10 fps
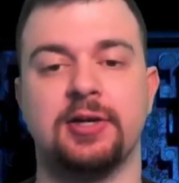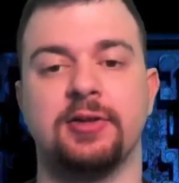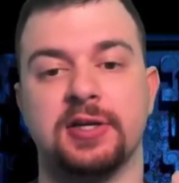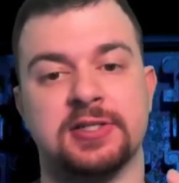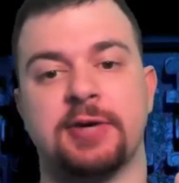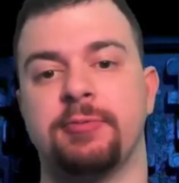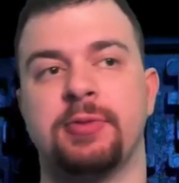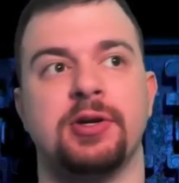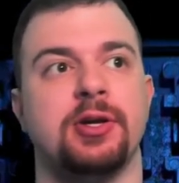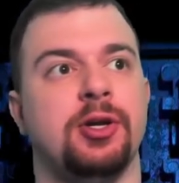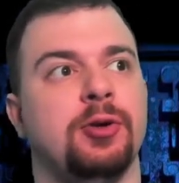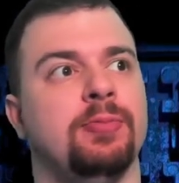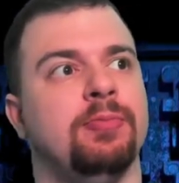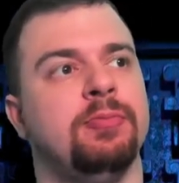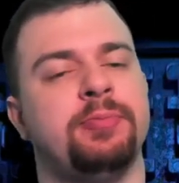That topic being
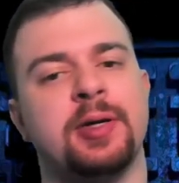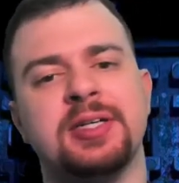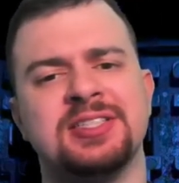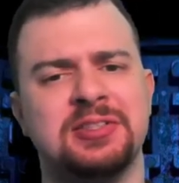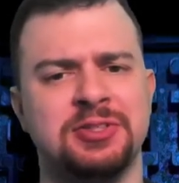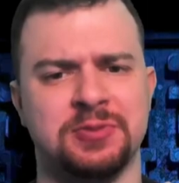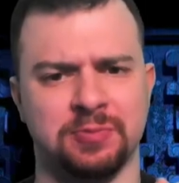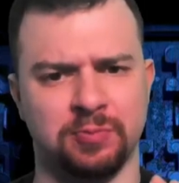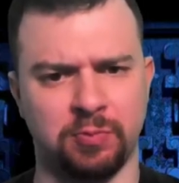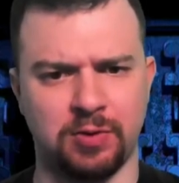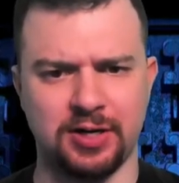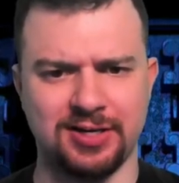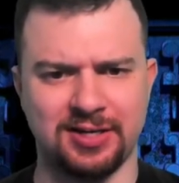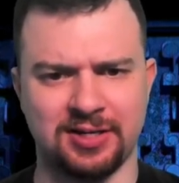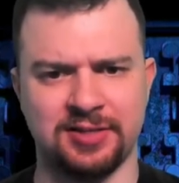basically
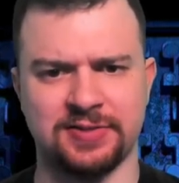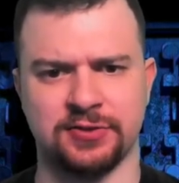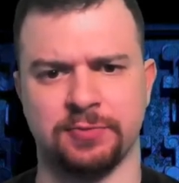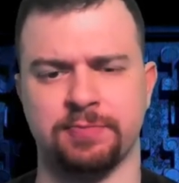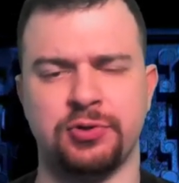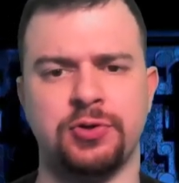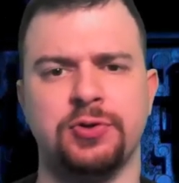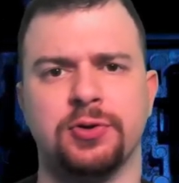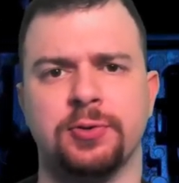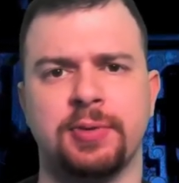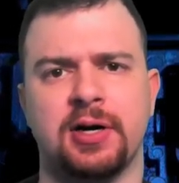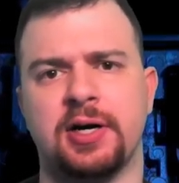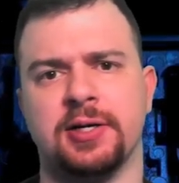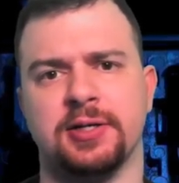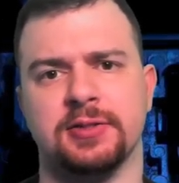what is a computer
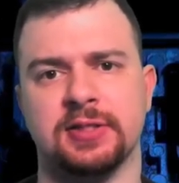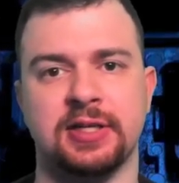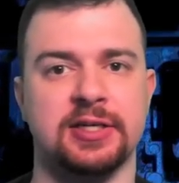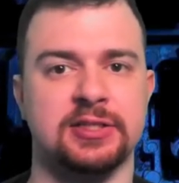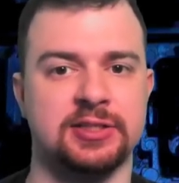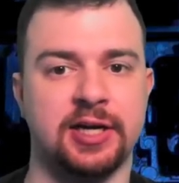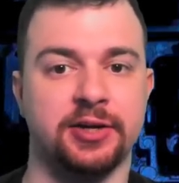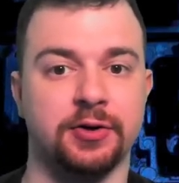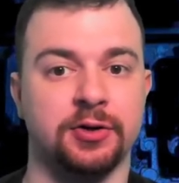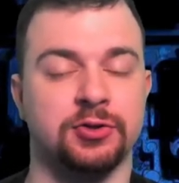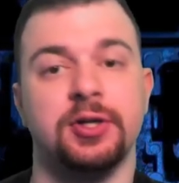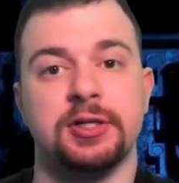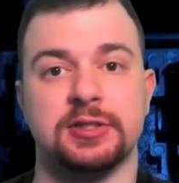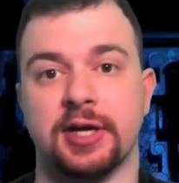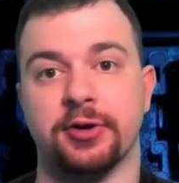by today's standards or any
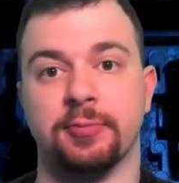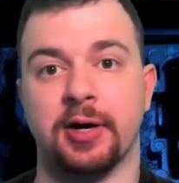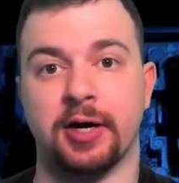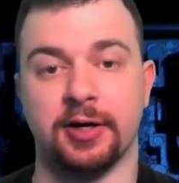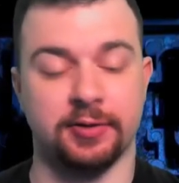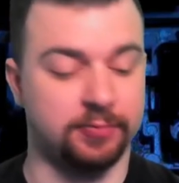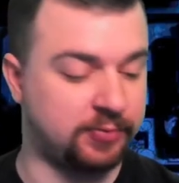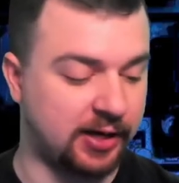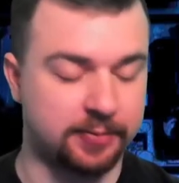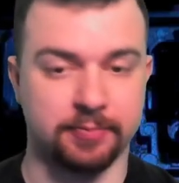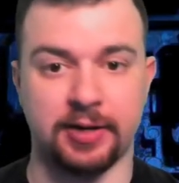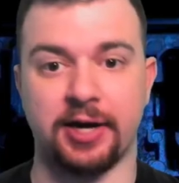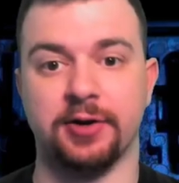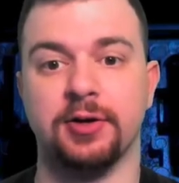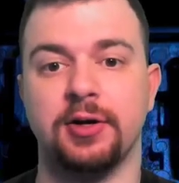standard by that
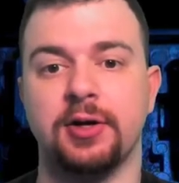matter.